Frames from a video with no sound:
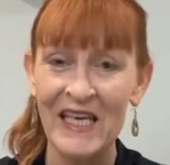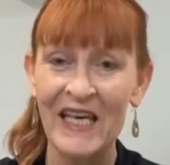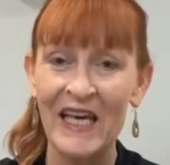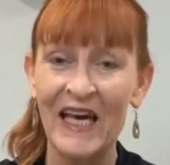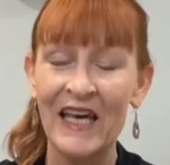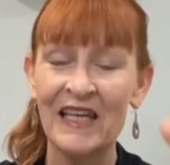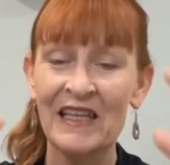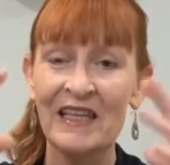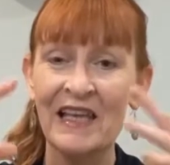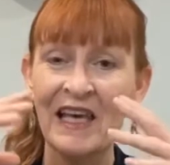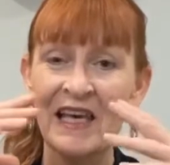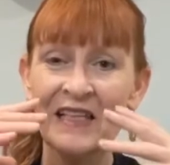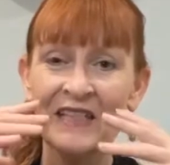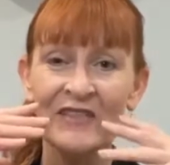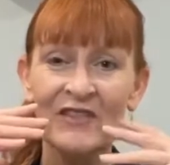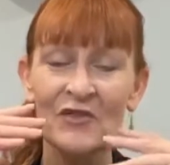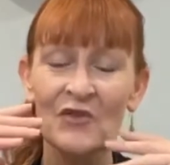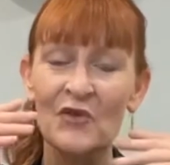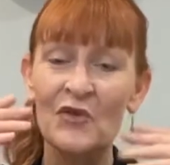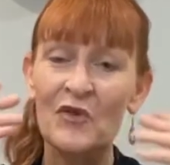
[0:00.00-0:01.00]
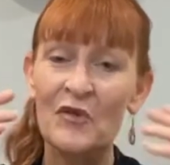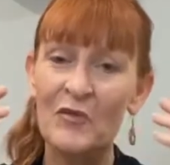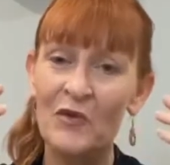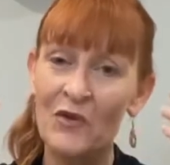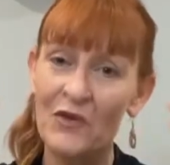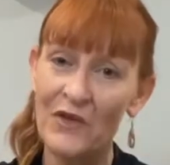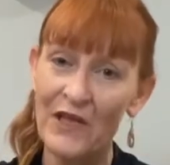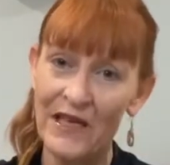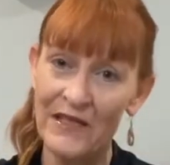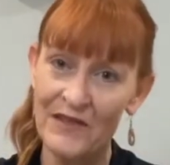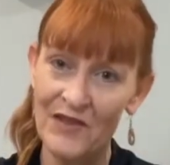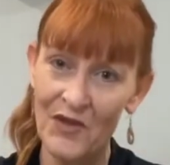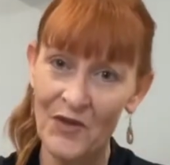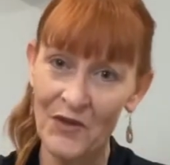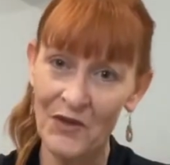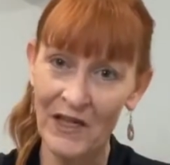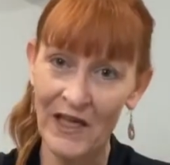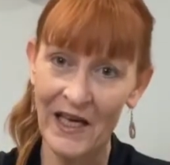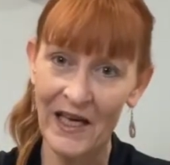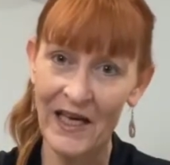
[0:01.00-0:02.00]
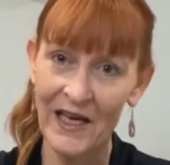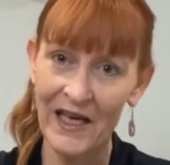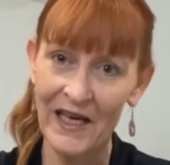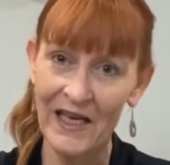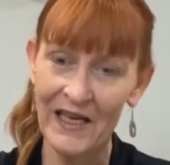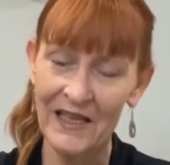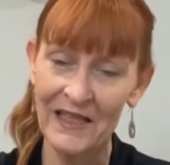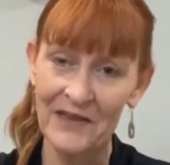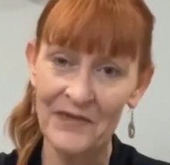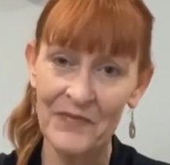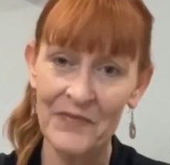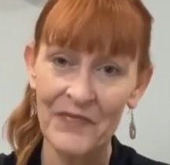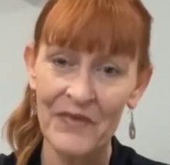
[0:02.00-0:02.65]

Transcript: And that's normal, that's okay.